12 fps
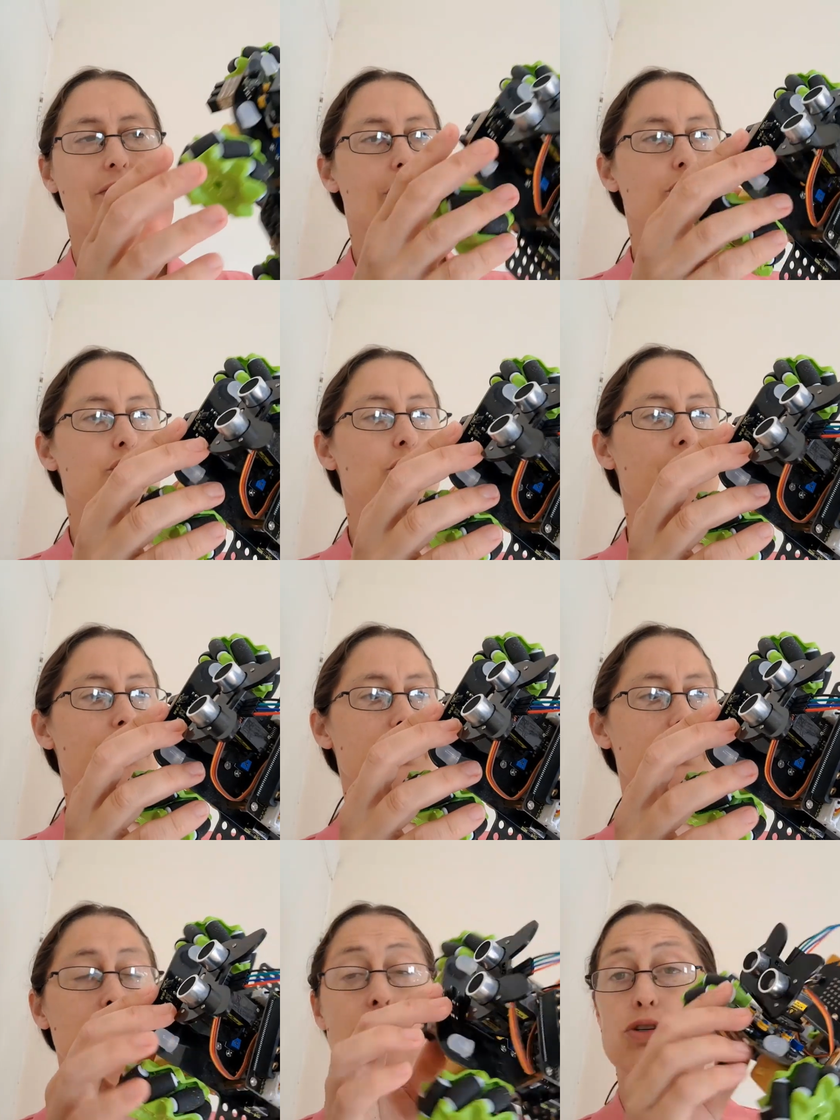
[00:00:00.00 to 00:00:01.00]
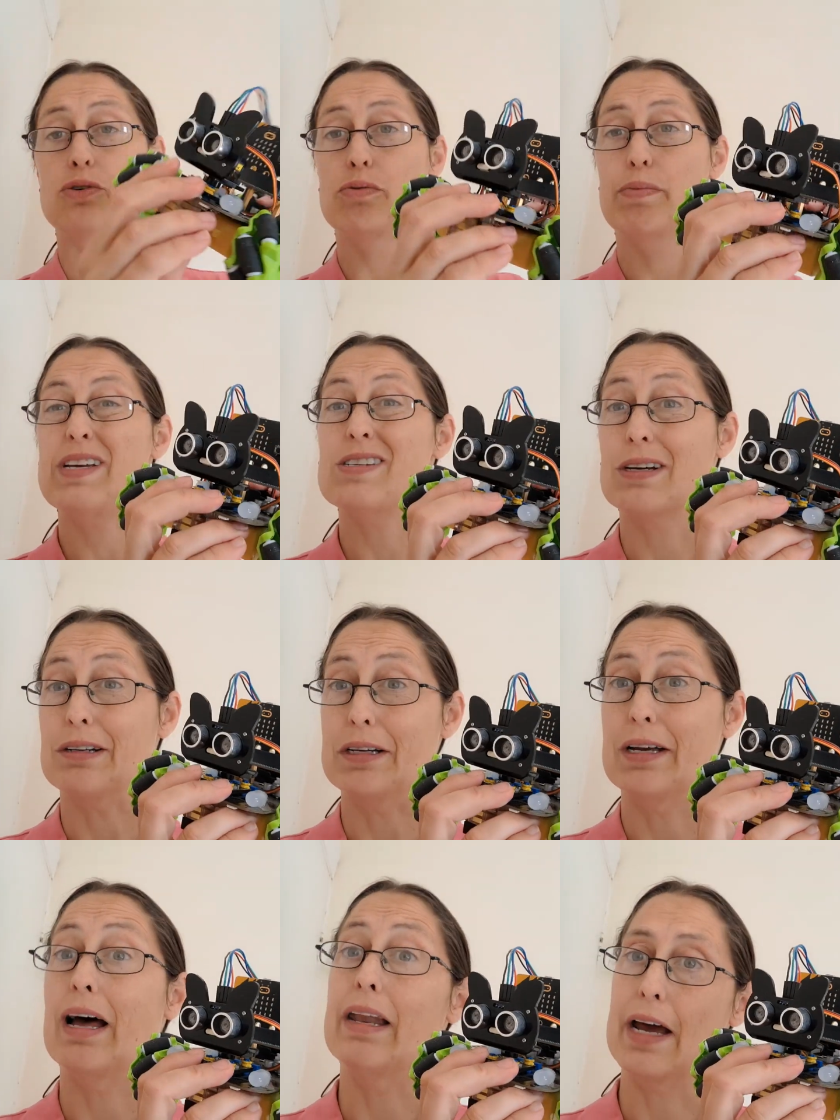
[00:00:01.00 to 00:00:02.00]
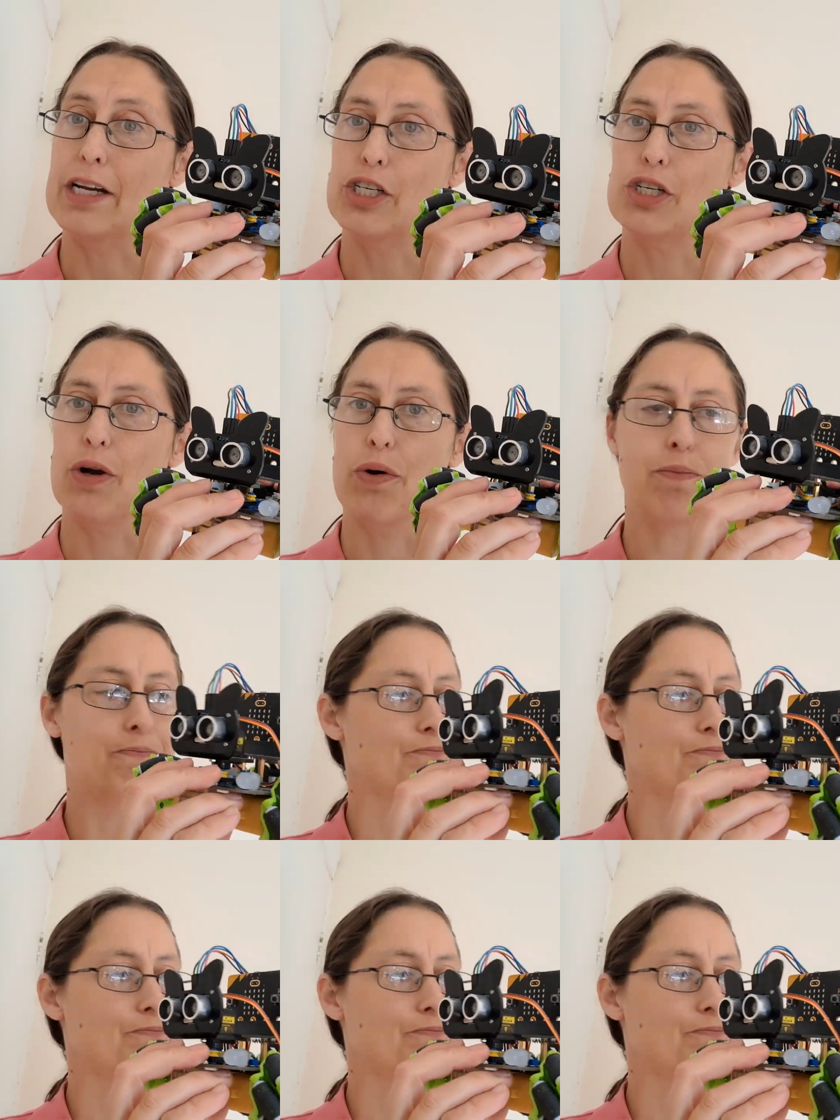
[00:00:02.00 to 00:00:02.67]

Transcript: can turn this into basically a light show.